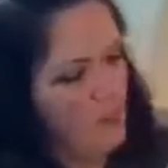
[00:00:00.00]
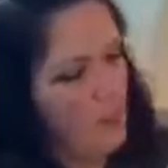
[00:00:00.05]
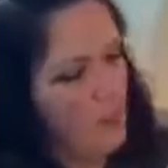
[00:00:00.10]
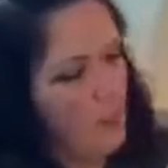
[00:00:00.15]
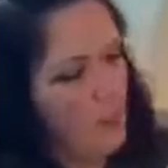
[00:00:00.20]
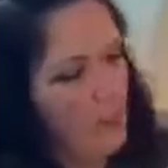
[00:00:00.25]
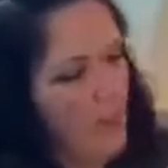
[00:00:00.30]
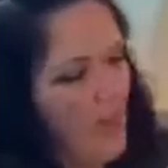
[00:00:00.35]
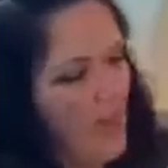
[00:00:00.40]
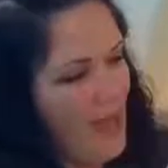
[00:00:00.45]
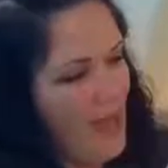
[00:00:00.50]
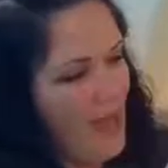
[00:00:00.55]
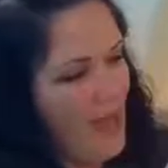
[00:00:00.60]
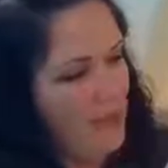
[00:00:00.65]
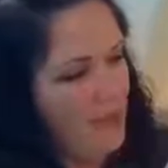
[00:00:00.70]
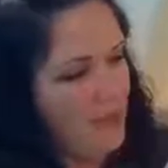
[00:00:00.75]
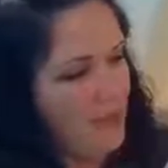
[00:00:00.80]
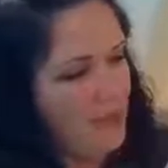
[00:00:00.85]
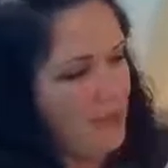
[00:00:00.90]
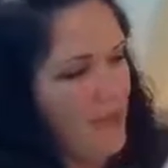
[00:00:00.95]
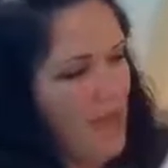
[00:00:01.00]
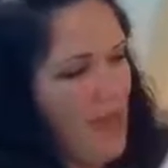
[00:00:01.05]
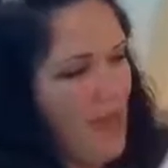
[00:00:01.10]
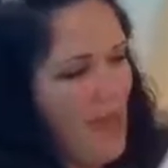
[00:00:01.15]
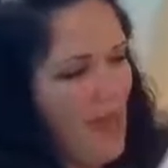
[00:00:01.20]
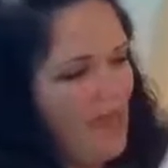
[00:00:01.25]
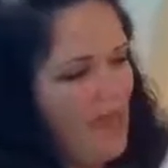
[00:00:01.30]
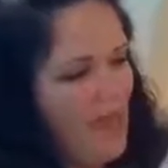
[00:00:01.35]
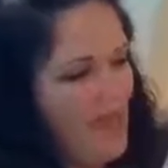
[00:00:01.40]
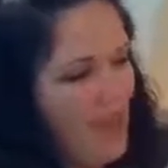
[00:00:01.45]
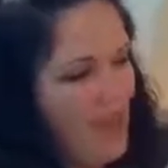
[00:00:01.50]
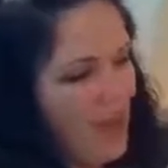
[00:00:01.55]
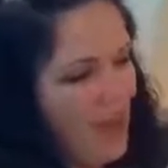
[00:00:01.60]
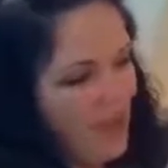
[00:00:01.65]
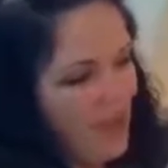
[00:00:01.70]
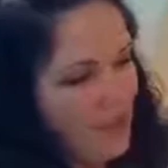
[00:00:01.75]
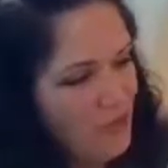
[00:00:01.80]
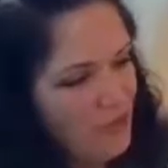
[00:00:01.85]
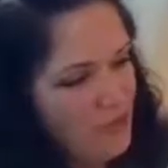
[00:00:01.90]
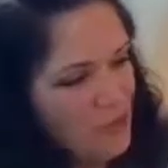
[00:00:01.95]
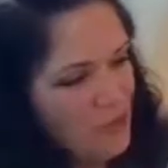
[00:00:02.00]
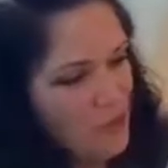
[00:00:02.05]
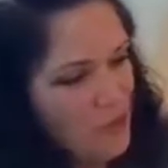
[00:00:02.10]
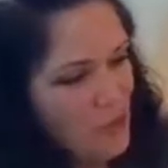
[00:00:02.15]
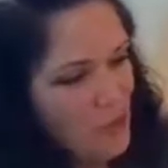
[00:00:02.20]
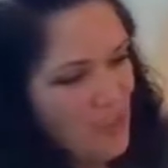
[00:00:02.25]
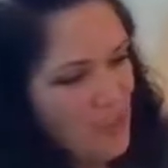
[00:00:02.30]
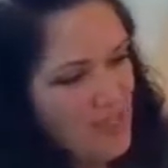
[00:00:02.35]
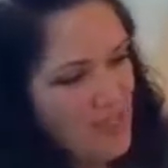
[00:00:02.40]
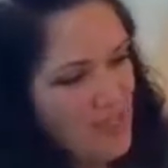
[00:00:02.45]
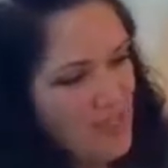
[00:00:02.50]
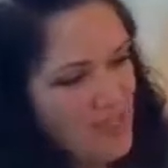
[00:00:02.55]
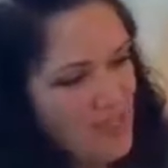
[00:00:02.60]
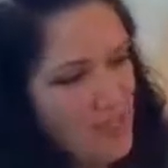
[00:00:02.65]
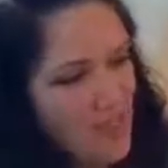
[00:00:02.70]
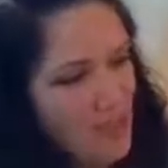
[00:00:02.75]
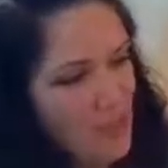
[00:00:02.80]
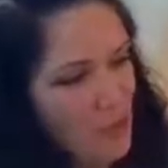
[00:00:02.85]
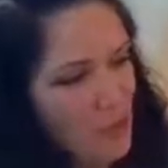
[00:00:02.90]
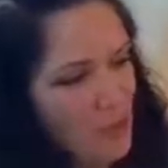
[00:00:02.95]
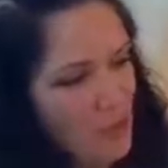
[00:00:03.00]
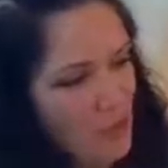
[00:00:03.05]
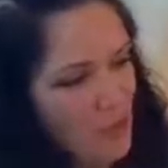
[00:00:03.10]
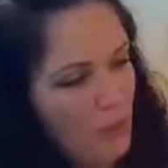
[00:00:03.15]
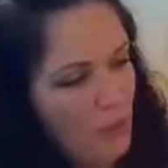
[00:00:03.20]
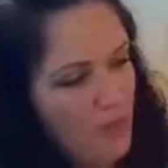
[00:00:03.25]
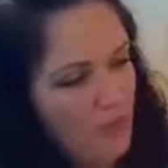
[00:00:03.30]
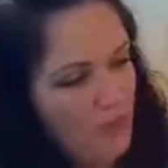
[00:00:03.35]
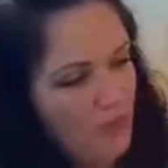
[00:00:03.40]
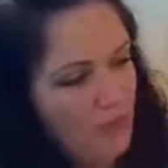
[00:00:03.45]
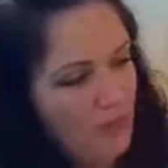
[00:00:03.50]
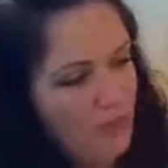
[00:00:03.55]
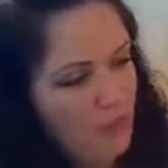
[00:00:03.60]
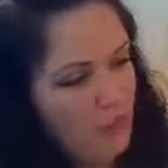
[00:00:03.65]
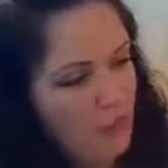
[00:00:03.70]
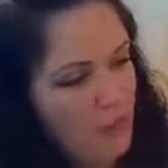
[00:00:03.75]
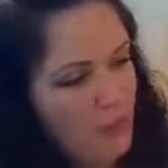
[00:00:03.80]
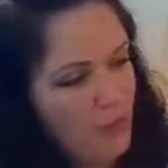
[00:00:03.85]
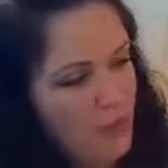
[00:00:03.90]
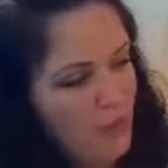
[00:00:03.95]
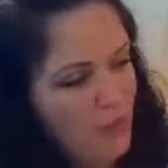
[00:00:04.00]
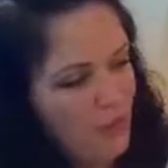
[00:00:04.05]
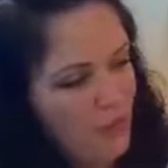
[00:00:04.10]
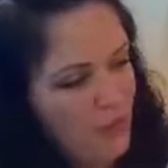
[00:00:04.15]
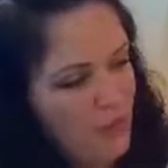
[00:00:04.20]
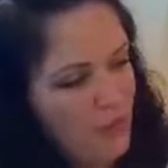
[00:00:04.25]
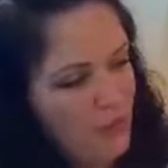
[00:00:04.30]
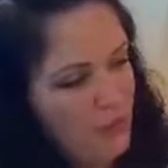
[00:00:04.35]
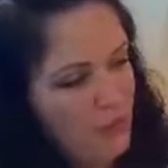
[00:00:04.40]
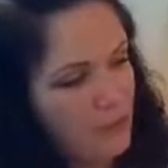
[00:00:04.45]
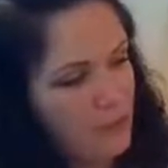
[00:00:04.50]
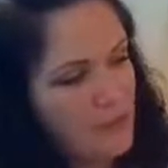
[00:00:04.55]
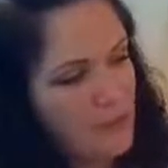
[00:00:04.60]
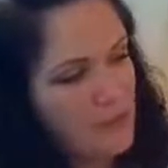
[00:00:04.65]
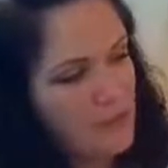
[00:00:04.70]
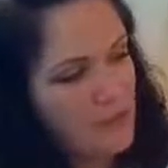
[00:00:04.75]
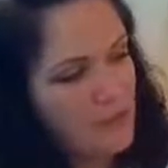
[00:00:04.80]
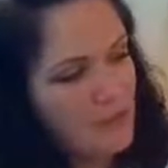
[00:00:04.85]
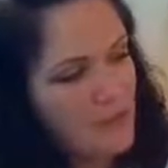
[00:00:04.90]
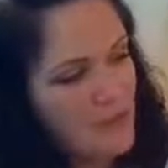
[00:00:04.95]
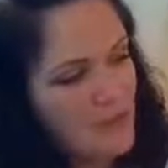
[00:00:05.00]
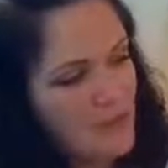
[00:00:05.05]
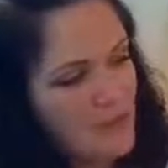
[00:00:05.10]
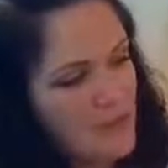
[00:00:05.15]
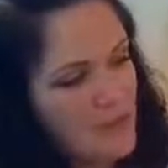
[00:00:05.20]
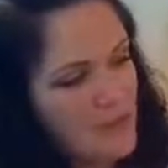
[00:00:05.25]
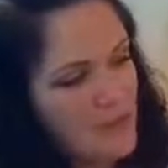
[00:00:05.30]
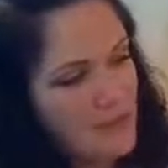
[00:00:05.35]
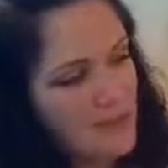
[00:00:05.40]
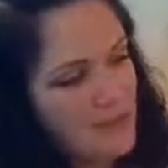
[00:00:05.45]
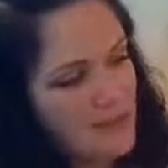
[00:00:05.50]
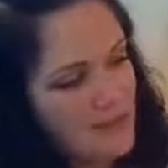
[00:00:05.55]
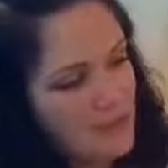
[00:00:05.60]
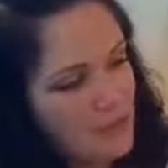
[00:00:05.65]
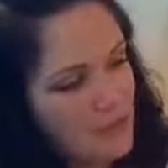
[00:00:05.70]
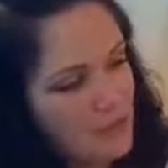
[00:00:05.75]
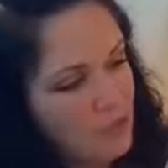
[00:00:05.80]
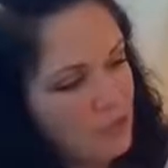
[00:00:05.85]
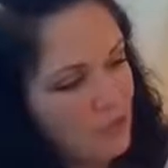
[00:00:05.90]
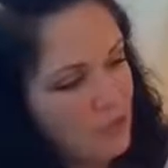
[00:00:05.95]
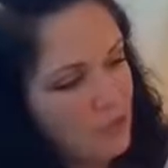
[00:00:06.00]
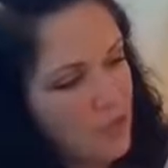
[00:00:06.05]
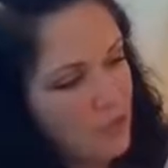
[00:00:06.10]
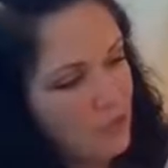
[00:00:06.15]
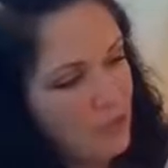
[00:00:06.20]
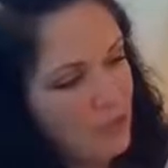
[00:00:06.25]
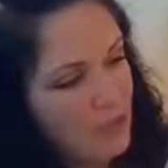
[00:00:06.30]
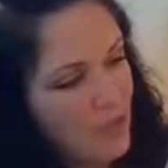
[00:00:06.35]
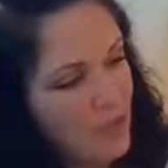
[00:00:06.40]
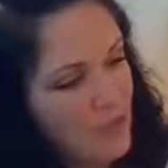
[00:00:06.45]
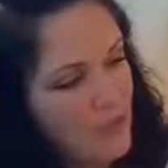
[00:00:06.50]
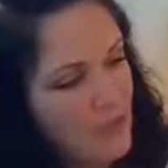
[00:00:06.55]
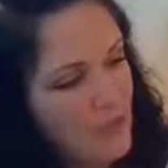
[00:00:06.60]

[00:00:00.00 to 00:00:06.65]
Wow. And then others joined in, not all, but a few, like Miss Layla Greer and the